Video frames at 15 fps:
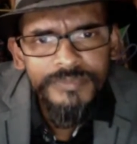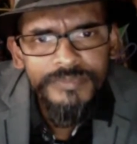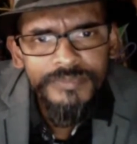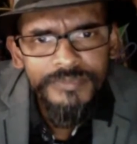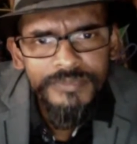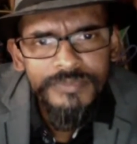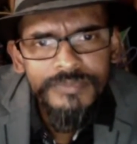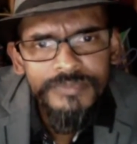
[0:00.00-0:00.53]

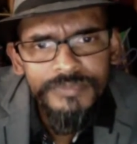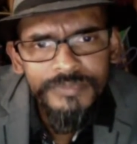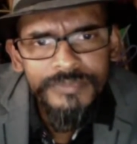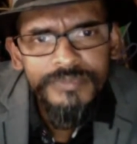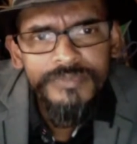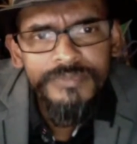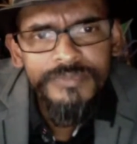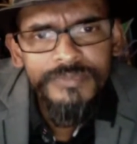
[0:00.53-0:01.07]

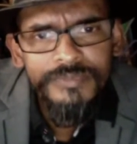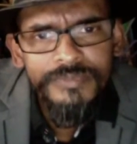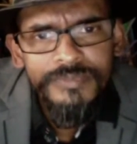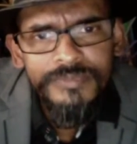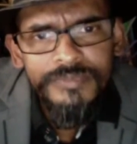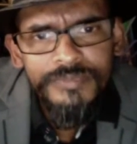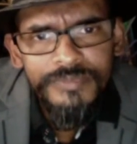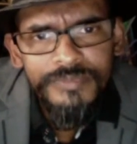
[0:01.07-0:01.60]

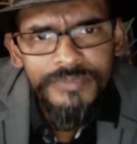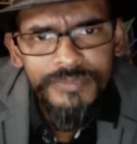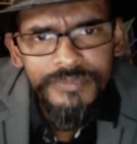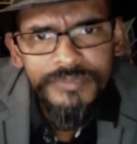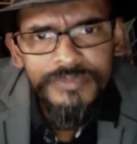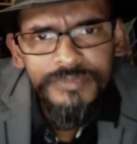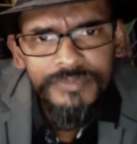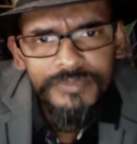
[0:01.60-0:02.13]

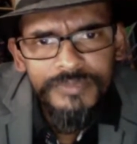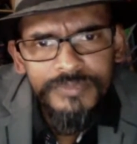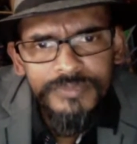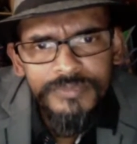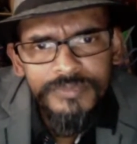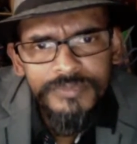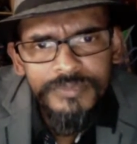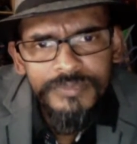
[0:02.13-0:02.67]

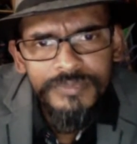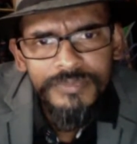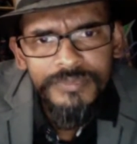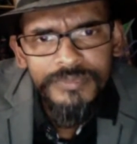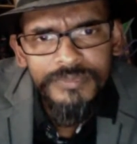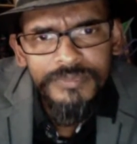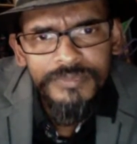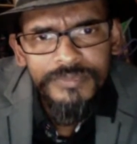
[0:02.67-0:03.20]

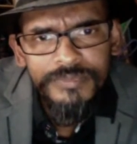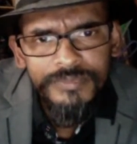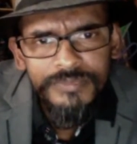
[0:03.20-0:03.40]
[no speech]